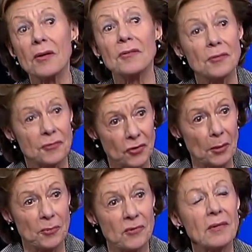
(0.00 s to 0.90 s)
a lot of
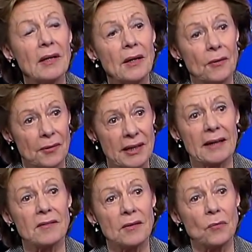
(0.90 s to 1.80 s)
jobs
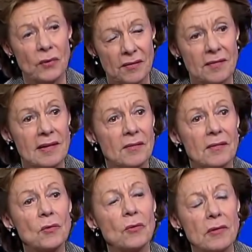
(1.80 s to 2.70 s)
connected with
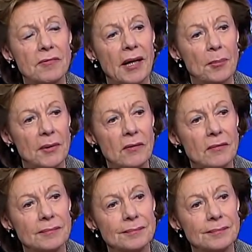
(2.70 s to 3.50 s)
this new development?